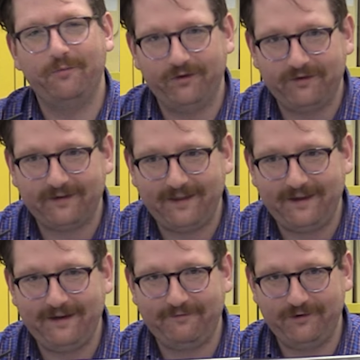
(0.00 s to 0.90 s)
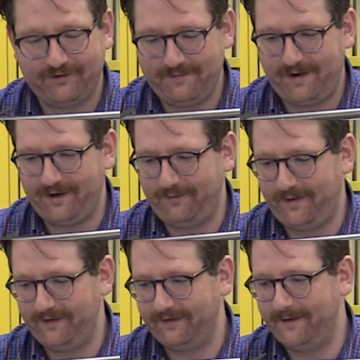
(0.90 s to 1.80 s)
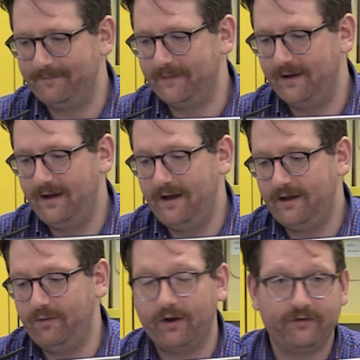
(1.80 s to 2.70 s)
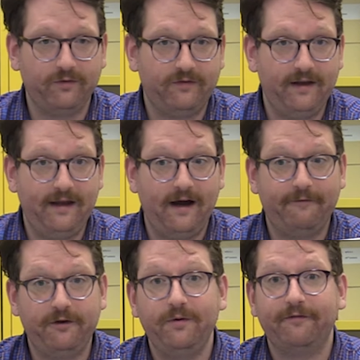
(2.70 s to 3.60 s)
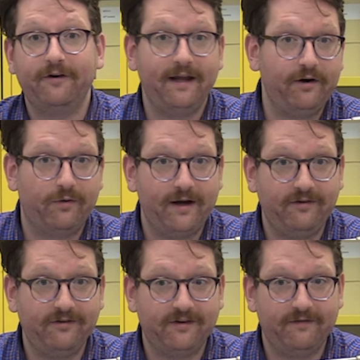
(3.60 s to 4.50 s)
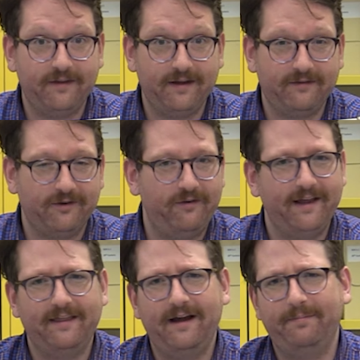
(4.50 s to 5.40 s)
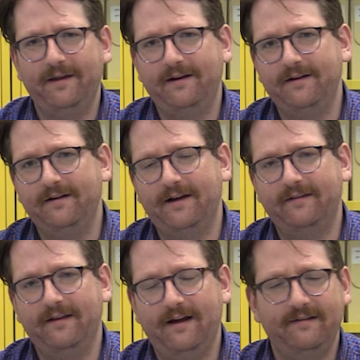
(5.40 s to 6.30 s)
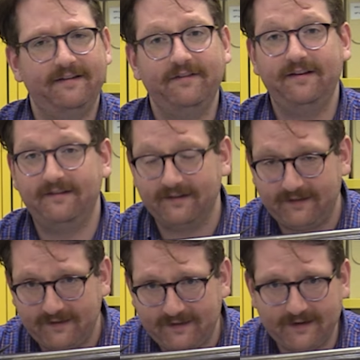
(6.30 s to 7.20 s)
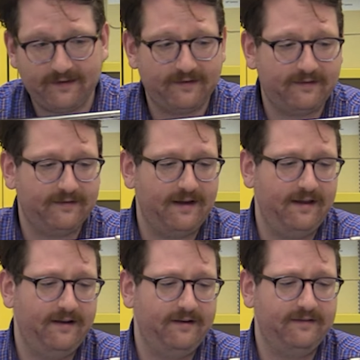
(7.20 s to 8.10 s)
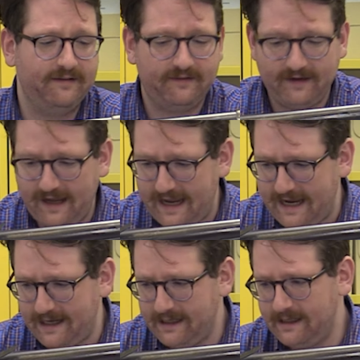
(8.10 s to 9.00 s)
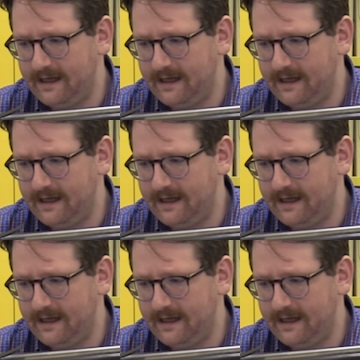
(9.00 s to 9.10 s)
We'll just say the infantry model musket. You also see a few different iterations of this, so like they updated in 1766 and in 68.